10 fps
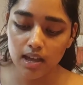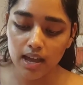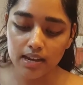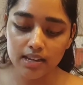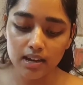
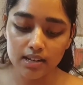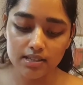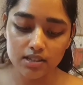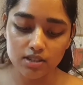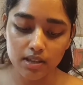And he
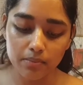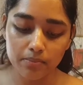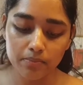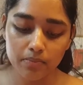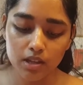answered
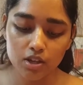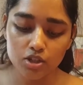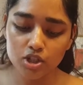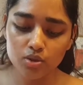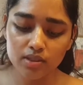them,
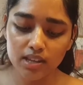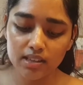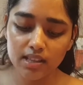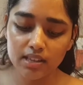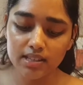"Do you
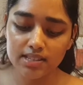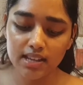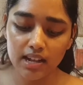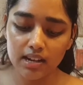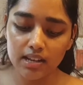think that these
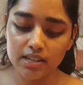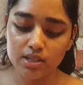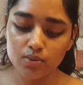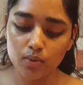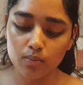
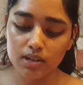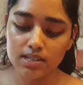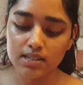Galileans were worse